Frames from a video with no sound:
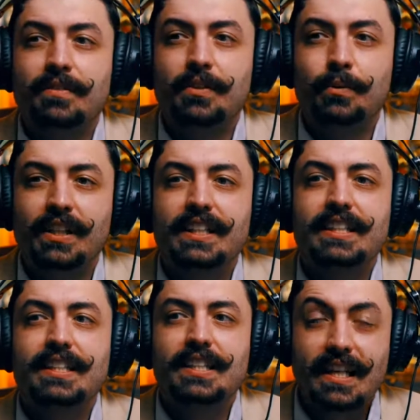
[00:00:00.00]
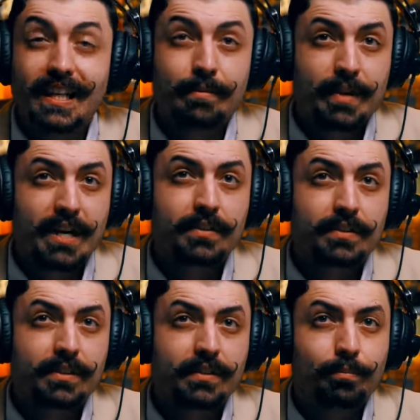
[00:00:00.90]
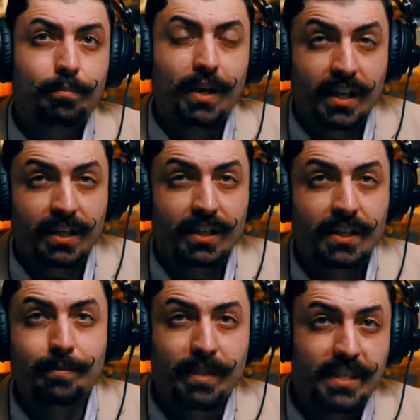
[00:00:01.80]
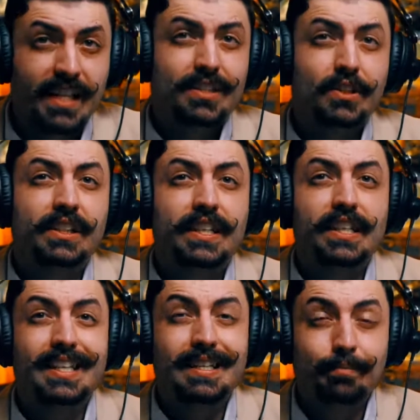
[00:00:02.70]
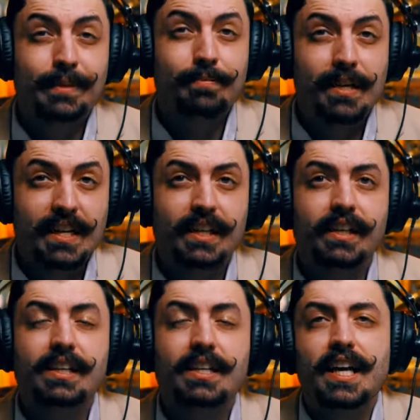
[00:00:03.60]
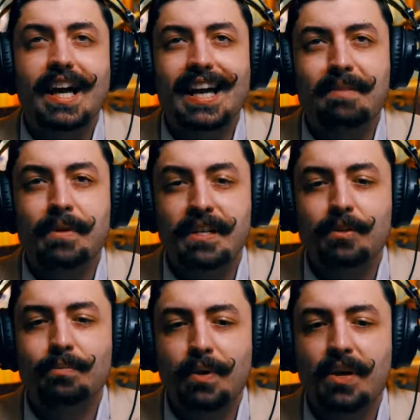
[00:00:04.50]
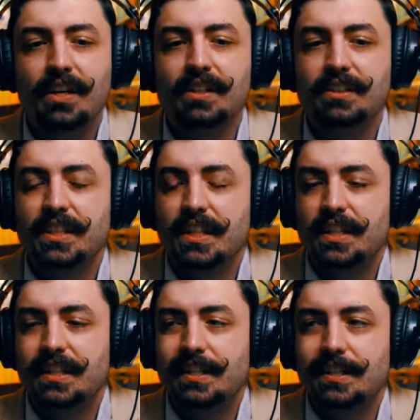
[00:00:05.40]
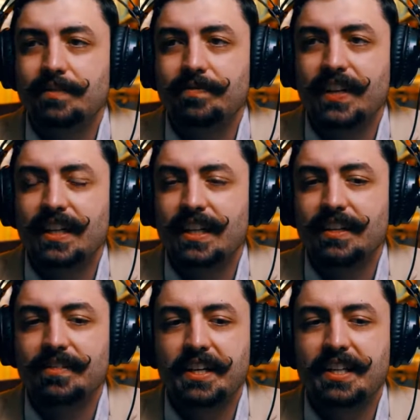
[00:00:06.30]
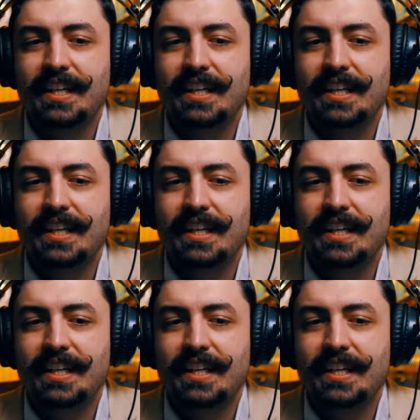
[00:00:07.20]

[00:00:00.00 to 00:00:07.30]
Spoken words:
Really think about potentially implementing a pinch product, and any of that.